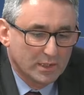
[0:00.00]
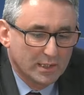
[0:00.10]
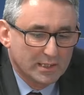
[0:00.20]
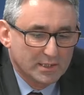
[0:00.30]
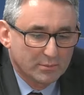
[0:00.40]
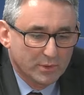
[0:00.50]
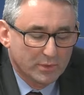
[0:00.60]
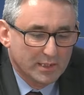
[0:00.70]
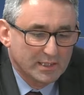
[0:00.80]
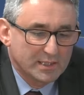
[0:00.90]
Yes, and we
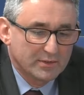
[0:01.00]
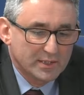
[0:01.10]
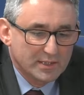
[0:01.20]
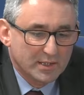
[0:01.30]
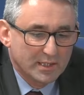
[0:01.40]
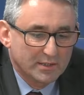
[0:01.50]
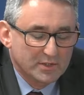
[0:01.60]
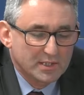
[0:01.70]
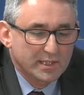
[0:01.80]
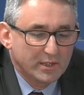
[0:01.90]
were hitting this kind of
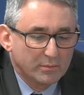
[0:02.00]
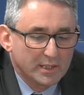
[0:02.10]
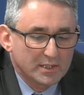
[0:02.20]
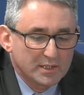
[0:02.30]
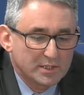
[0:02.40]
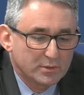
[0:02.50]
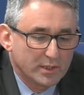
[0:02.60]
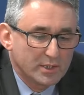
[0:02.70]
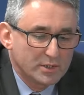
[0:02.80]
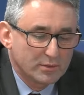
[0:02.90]
stalemate
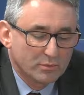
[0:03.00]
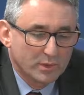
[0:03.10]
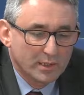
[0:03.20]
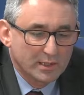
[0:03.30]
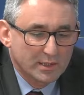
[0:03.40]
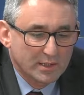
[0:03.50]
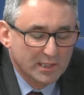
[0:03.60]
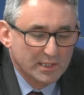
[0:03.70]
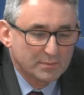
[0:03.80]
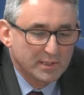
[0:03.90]
situation where
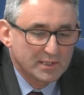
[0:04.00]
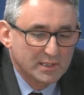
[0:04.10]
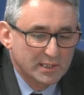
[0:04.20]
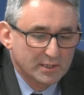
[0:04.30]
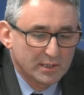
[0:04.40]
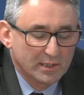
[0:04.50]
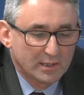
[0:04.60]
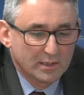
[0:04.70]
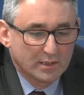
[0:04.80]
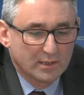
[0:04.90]
Kingspan said,
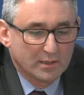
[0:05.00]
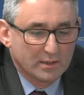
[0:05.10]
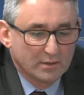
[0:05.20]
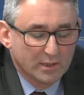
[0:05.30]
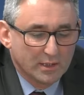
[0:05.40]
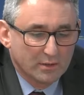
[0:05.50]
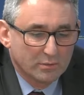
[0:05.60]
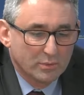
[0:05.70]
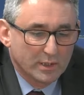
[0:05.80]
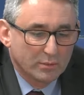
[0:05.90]

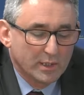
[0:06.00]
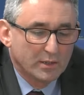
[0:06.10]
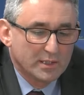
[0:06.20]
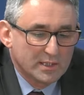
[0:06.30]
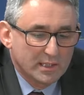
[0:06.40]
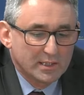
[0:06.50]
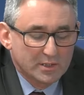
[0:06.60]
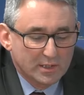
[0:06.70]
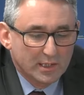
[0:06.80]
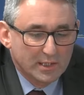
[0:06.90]
we only sell
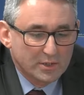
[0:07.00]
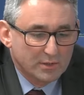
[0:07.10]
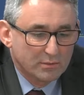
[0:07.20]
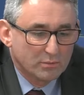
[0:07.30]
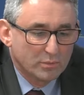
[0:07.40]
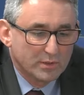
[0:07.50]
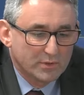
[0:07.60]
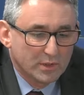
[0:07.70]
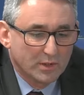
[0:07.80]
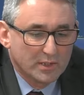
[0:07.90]
insulation, we've
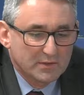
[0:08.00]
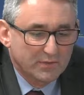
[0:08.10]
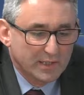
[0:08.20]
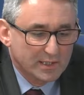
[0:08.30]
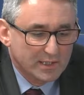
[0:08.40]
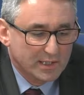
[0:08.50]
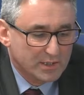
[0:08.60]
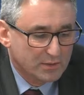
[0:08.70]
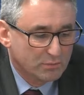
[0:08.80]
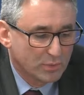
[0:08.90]
done all these fire
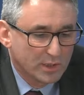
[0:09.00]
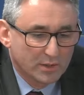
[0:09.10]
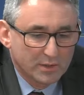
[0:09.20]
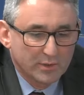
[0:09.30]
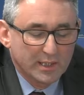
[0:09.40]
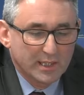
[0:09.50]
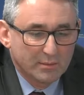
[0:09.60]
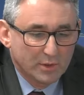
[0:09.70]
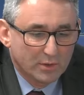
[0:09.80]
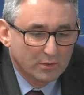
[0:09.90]
tests, we're not doing any
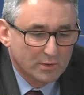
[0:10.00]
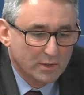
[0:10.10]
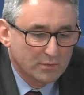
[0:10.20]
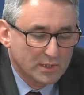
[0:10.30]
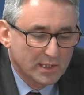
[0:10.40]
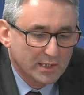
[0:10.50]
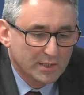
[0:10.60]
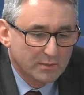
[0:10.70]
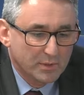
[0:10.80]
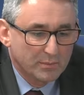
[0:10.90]
more, go and
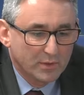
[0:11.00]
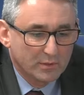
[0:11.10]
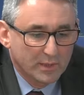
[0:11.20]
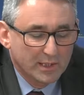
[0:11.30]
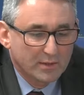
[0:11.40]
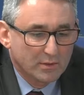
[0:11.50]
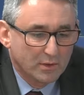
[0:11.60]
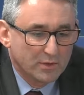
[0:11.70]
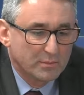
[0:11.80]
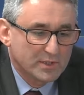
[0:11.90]
target the people that make
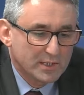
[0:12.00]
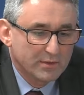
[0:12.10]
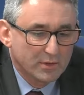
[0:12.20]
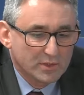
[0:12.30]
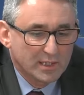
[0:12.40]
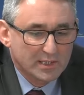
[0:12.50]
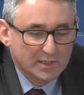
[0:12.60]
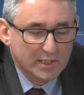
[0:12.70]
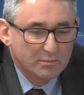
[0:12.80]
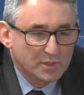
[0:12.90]
other materials and ask
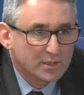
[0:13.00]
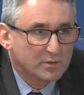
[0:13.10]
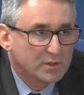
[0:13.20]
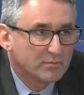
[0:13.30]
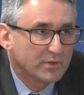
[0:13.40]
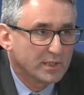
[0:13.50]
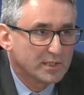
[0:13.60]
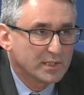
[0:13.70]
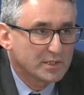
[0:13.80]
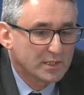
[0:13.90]
them to do some fire tests.